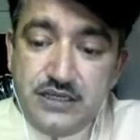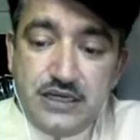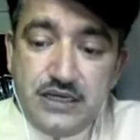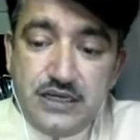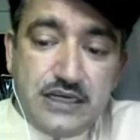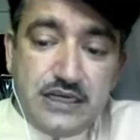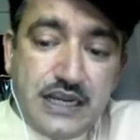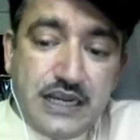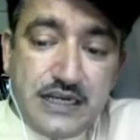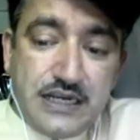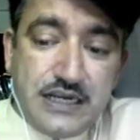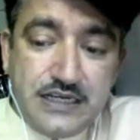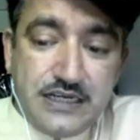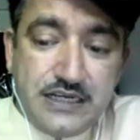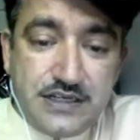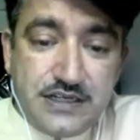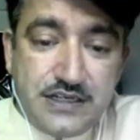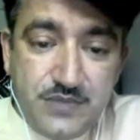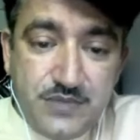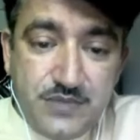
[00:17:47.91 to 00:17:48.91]
unlikely
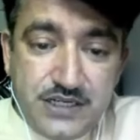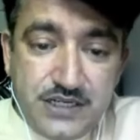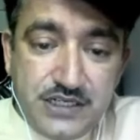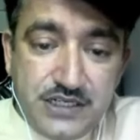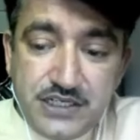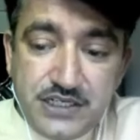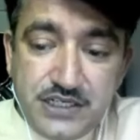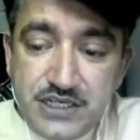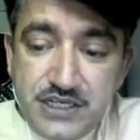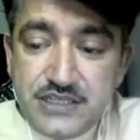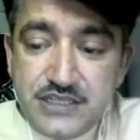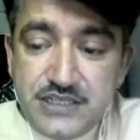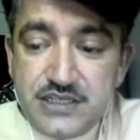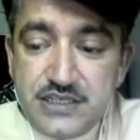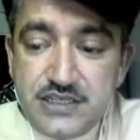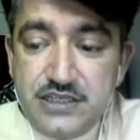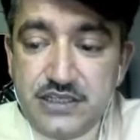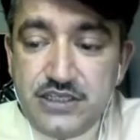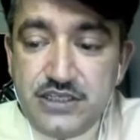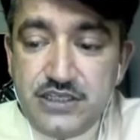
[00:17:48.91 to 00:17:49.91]
dramatic decrease
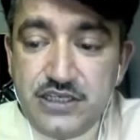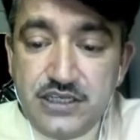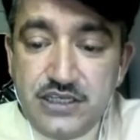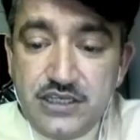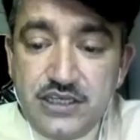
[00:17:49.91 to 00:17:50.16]
in the